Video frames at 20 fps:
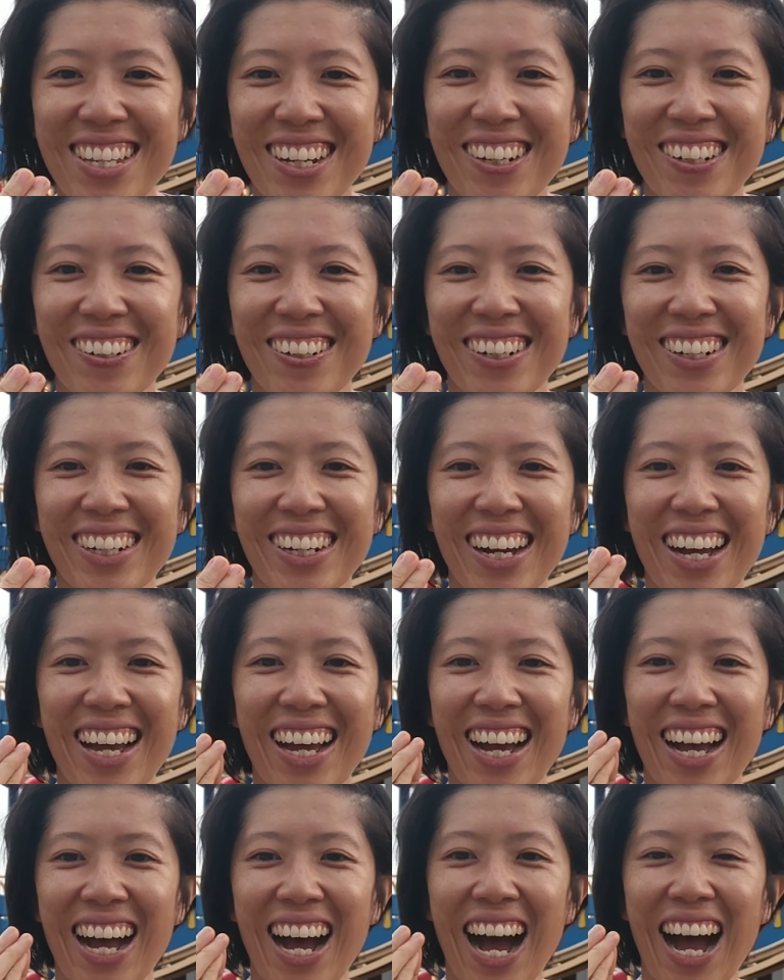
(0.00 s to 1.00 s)
so
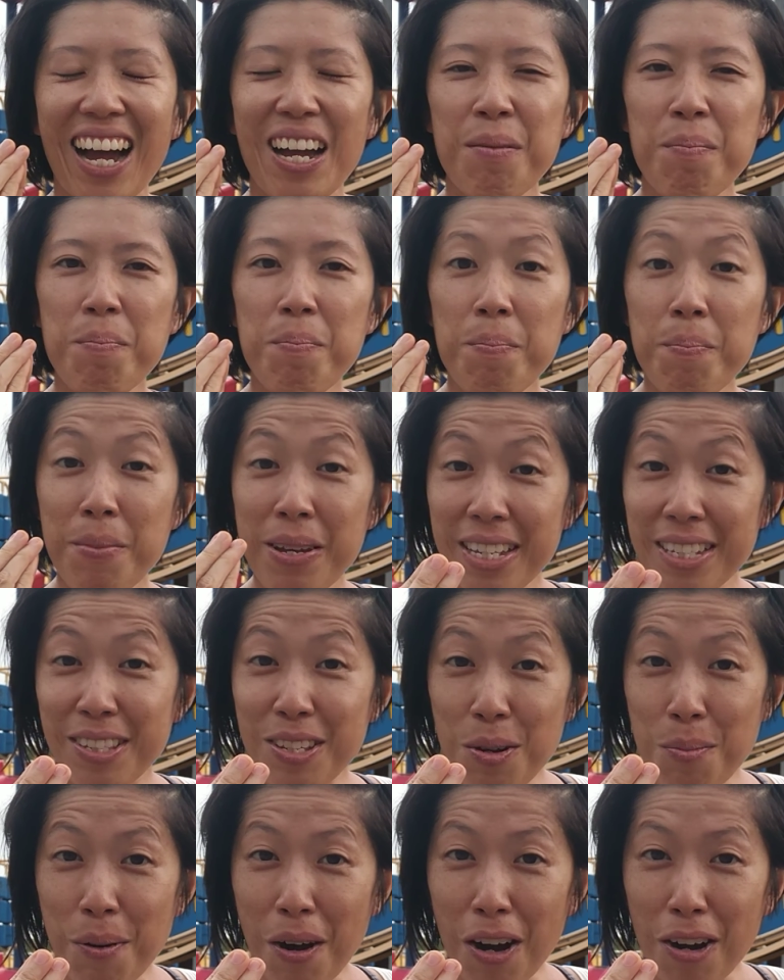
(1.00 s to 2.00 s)
I miss
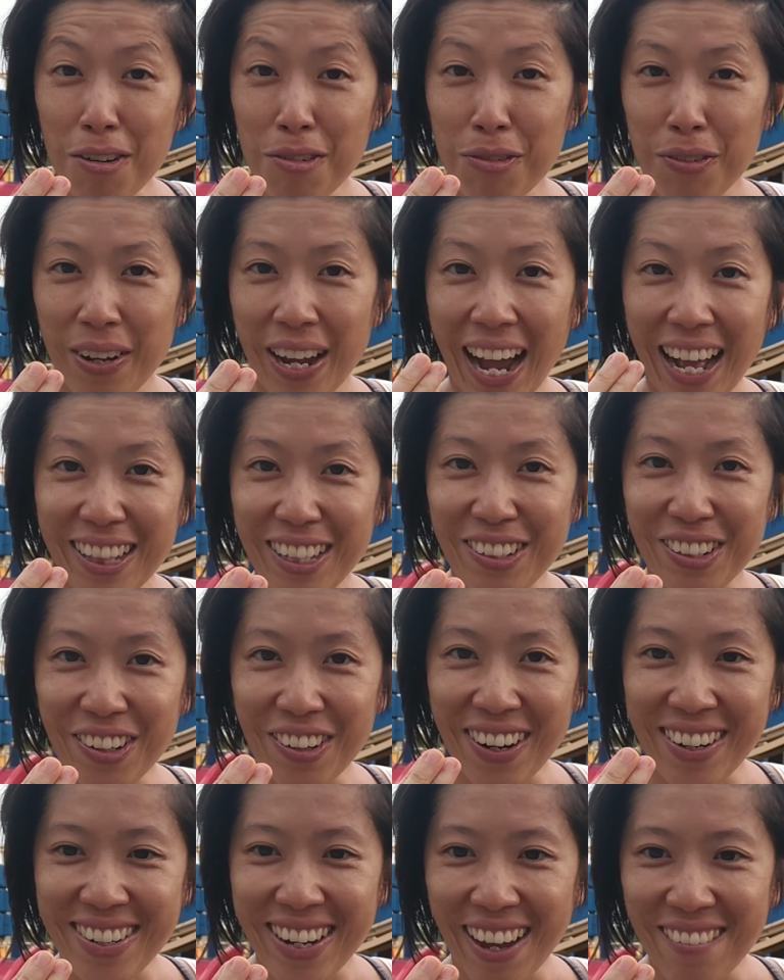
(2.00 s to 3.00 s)
you both,
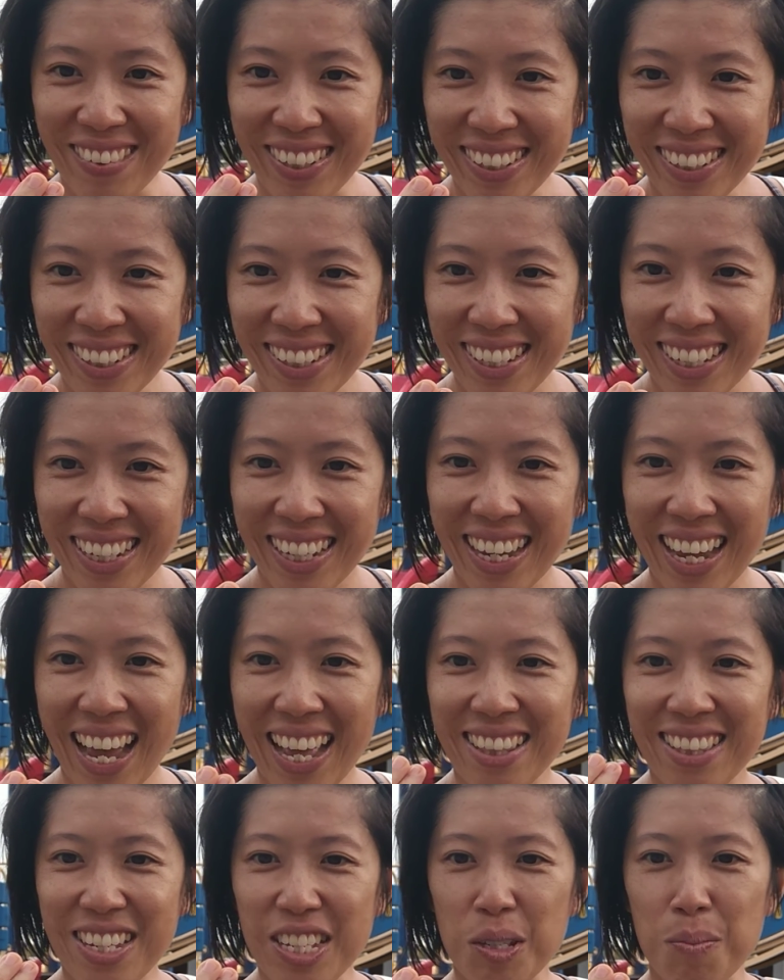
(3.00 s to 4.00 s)
Eleanor and Devon
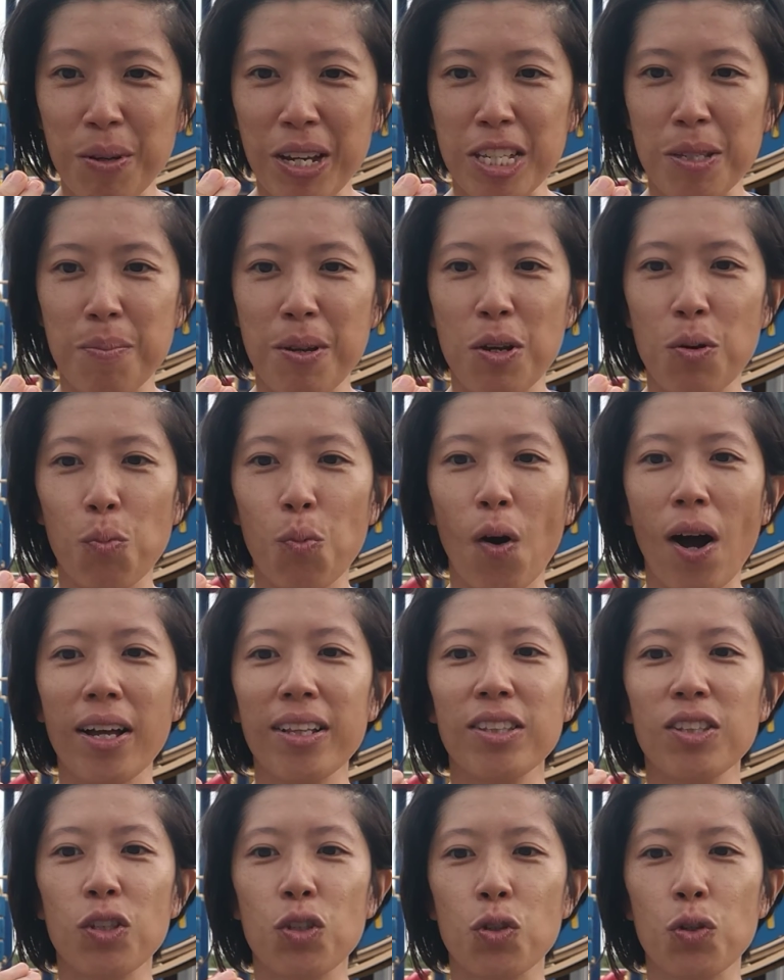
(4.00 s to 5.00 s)
and this makes me
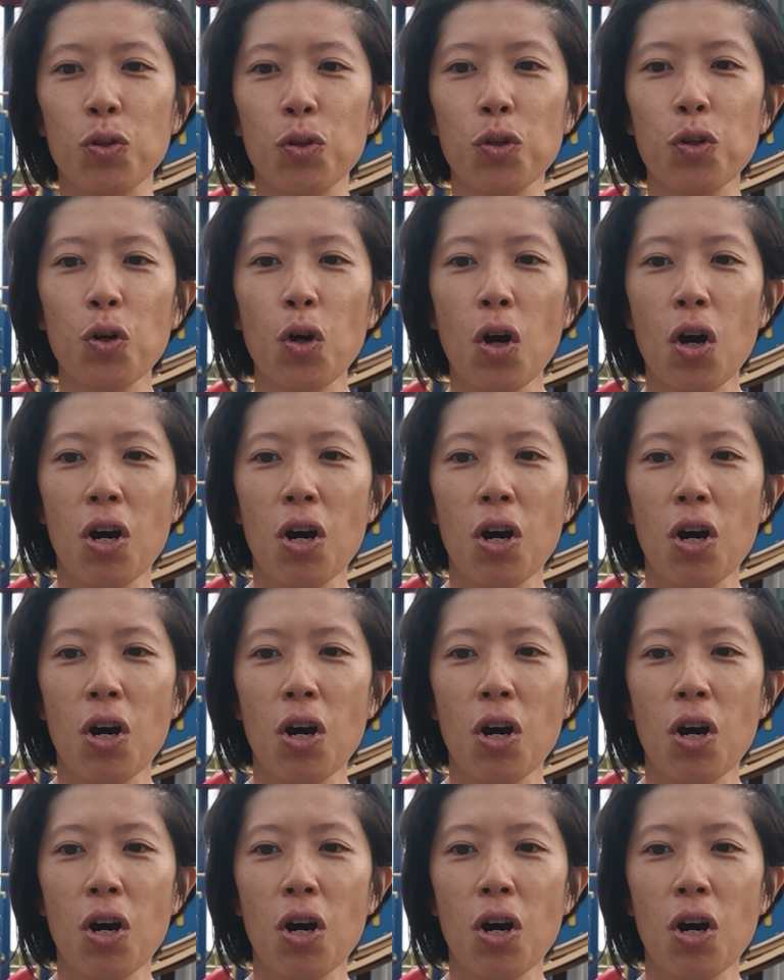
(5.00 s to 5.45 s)
want to